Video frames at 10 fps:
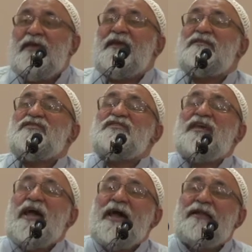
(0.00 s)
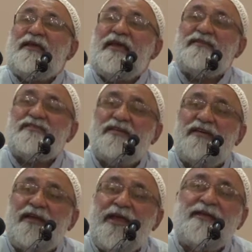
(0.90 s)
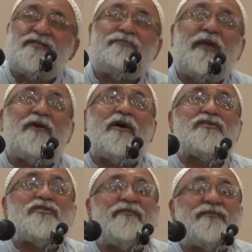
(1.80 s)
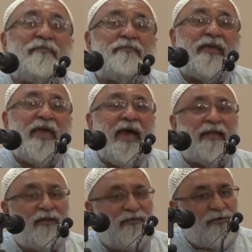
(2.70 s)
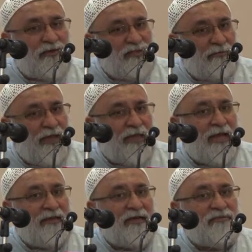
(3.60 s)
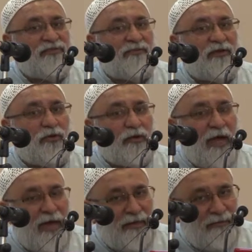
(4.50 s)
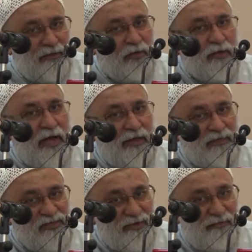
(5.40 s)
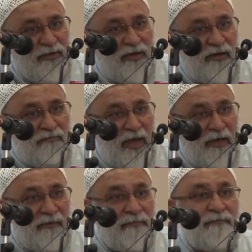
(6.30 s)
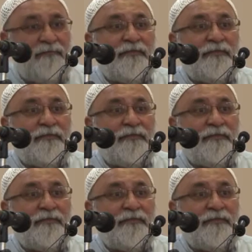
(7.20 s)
Insan is great because of the bayan, and of course the bayan comes from the Quran, and the Quran is from the Rahman.